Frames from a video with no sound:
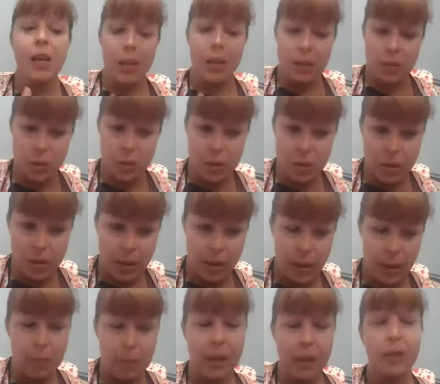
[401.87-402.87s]
as soon as I
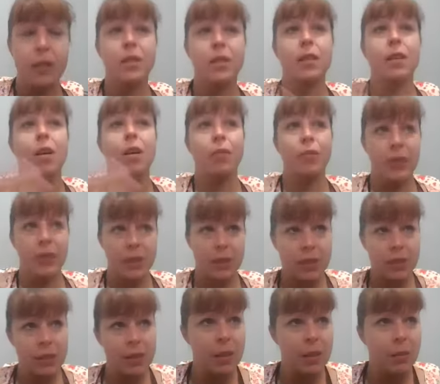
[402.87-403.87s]
got back into the
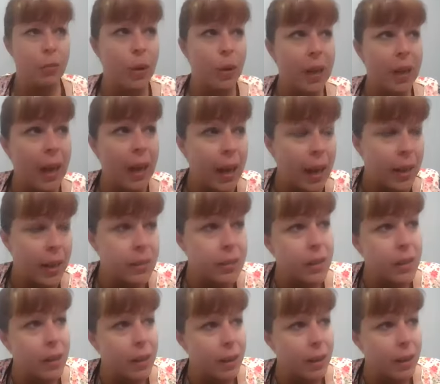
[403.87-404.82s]
office, then we had